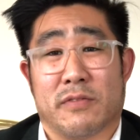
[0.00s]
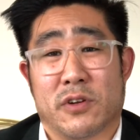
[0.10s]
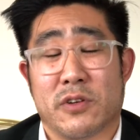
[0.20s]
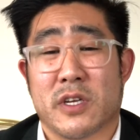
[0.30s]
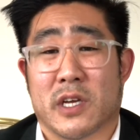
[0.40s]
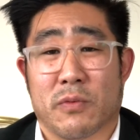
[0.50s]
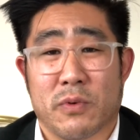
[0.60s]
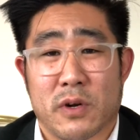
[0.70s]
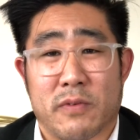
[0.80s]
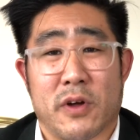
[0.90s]
You know, you can get
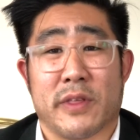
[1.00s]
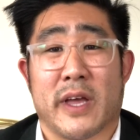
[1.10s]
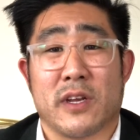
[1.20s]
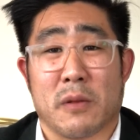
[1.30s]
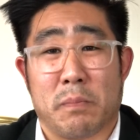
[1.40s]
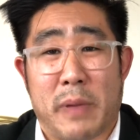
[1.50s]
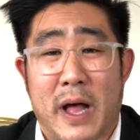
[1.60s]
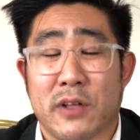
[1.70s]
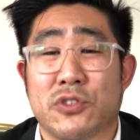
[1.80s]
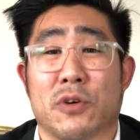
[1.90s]
rid of all that and you can
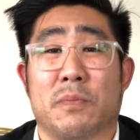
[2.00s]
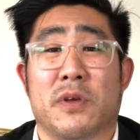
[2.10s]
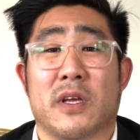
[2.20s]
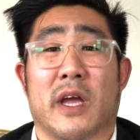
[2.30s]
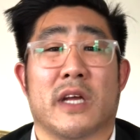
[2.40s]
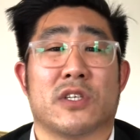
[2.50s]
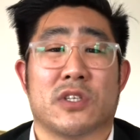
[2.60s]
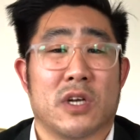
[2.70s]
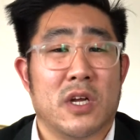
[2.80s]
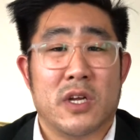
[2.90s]
balance your pH.
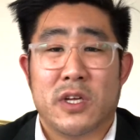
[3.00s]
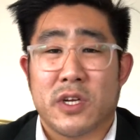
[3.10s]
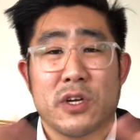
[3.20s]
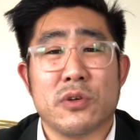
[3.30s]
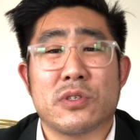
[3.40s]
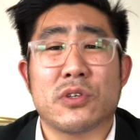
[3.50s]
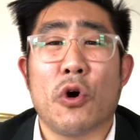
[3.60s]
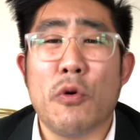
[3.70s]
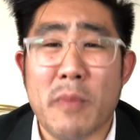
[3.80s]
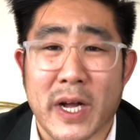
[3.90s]
You could do
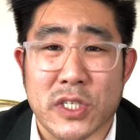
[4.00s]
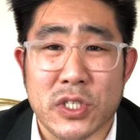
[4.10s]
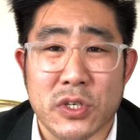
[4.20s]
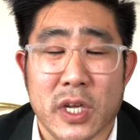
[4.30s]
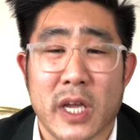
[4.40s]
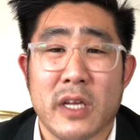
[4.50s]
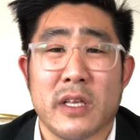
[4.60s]
so much, okay?